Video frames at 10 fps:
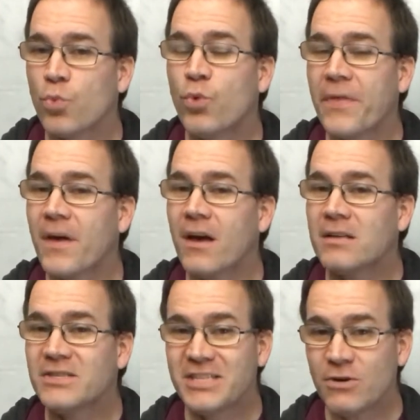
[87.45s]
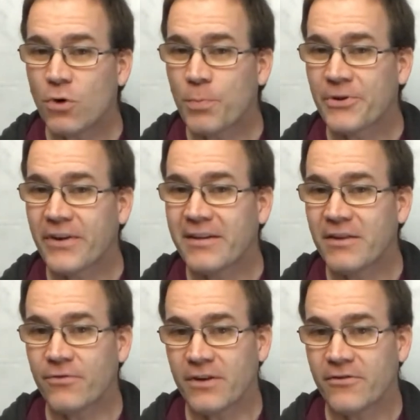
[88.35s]
with 0%
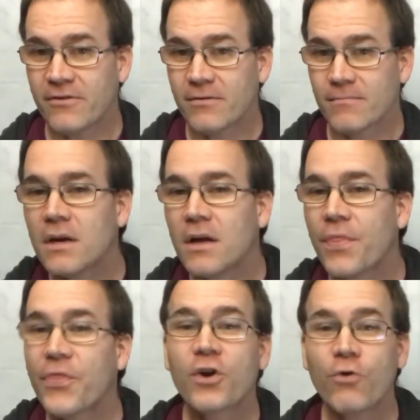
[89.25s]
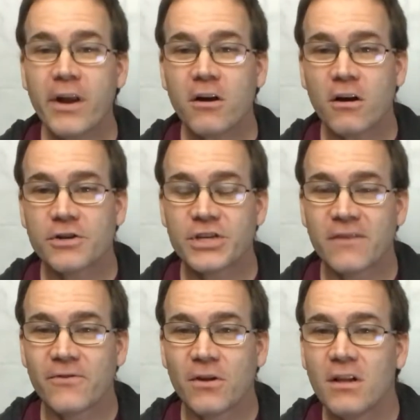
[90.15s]
interest. The credit card
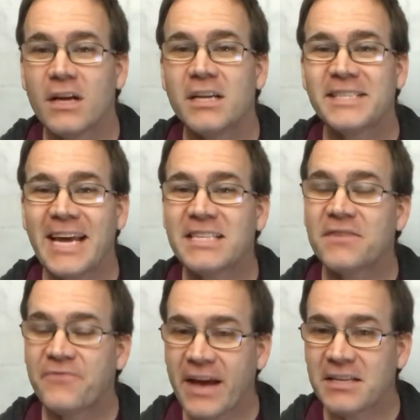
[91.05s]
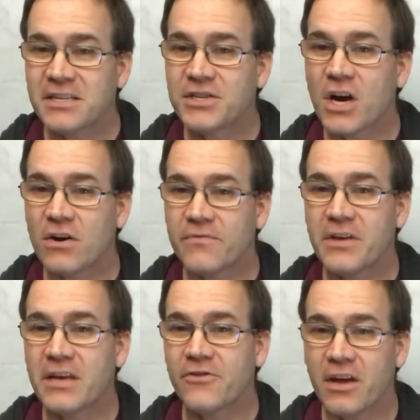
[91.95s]
shuffle takes advantage of
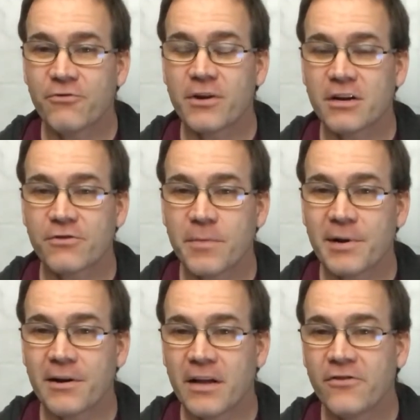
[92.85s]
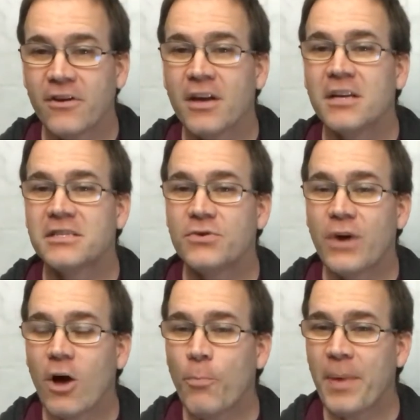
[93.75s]
these introductory periods to
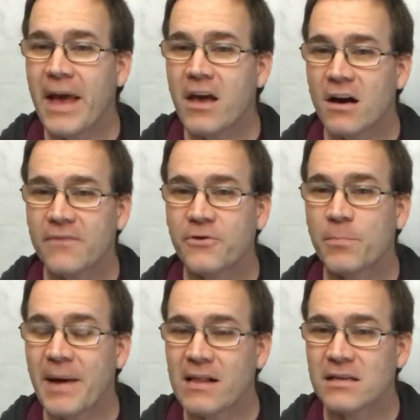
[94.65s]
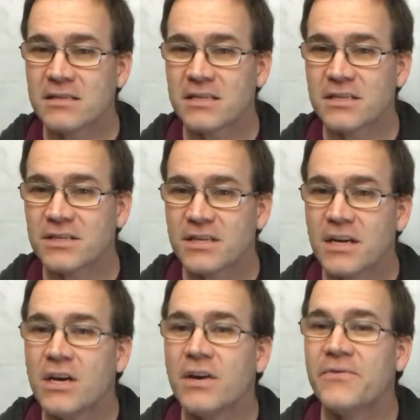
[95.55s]
help pay off your balances
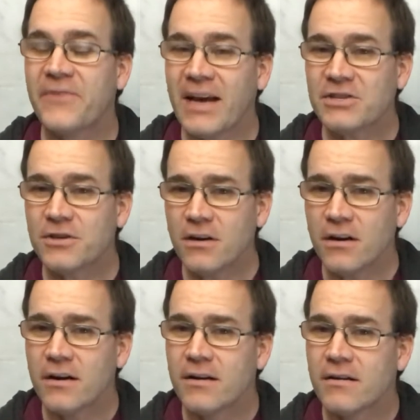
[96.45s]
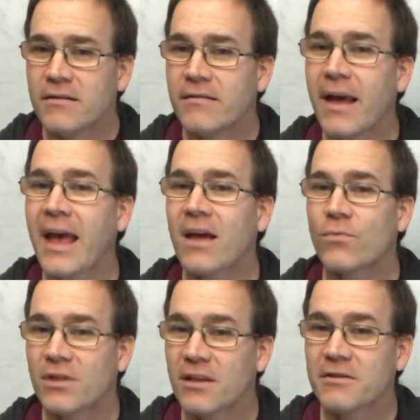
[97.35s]
faster and
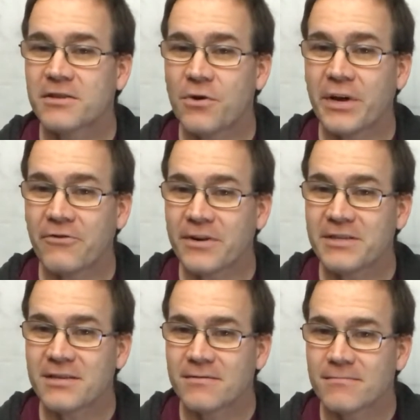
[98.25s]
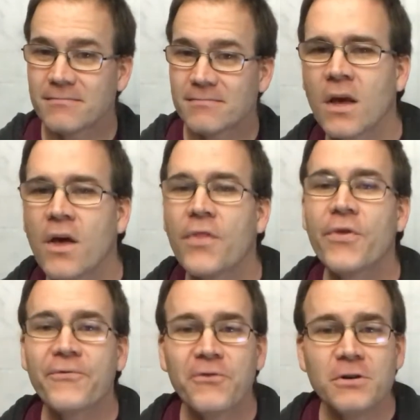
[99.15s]
with little to no interest.
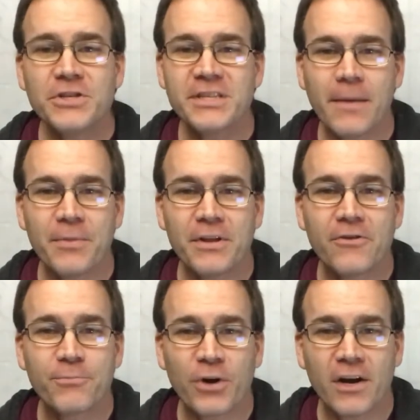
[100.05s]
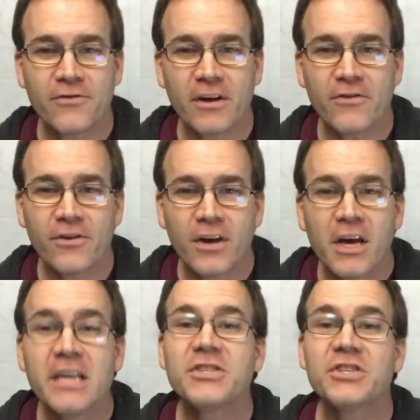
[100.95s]
The first step in this process
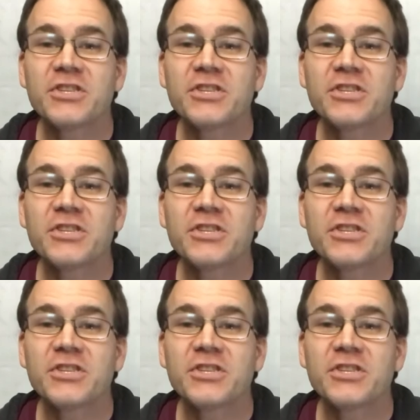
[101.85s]
is to